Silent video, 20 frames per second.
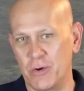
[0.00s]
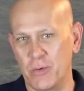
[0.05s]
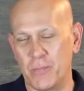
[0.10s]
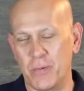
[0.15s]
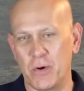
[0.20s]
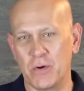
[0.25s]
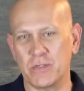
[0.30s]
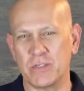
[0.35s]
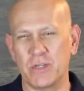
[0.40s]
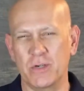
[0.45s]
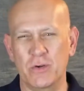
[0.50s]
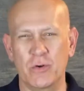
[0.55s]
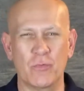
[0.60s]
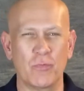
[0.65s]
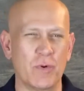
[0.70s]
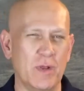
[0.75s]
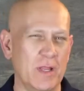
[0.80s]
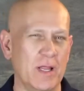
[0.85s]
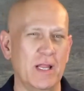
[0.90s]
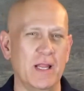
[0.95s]
a person who
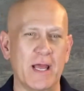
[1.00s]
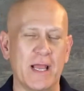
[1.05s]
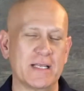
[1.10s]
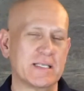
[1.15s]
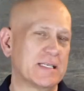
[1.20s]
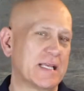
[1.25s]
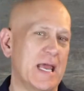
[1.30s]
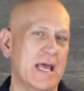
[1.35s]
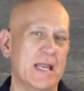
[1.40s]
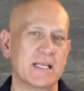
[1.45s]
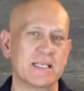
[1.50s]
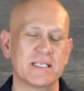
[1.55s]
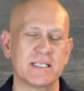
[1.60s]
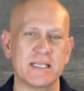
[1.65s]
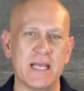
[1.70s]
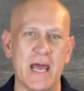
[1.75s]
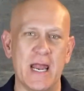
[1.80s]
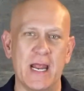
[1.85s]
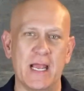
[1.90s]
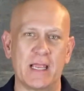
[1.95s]
really likes
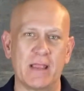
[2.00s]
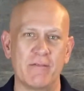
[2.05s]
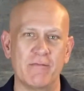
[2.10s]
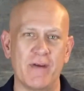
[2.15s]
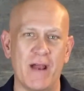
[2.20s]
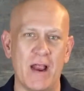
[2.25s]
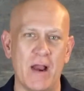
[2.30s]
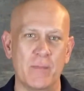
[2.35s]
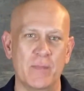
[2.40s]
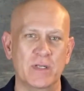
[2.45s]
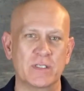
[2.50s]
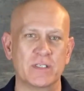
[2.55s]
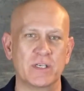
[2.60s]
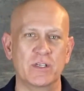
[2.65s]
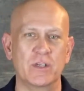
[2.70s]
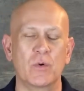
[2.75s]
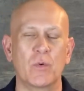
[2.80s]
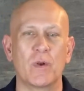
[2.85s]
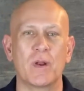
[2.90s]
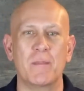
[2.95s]
kinesthetic environments and
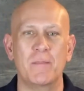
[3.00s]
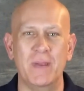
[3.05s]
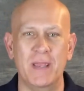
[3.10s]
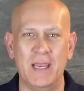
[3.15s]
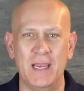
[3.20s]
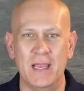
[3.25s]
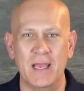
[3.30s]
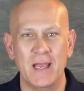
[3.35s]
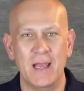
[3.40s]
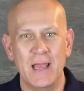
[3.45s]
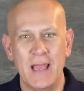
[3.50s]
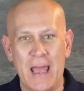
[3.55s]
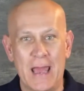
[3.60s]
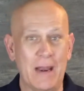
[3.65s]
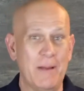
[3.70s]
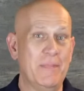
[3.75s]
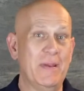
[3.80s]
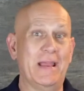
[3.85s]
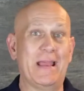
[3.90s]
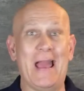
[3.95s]
you want to be at
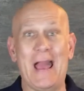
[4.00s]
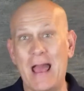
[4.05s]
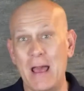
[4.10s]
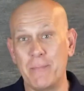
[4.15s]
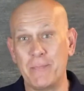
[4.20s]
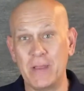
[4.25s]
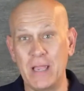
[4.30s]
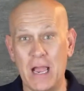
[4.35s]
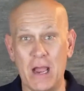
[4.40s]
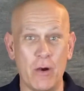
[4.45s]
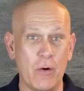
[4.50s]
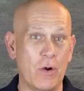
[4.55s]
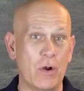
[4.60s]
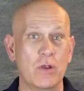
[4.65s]
a big happy hour,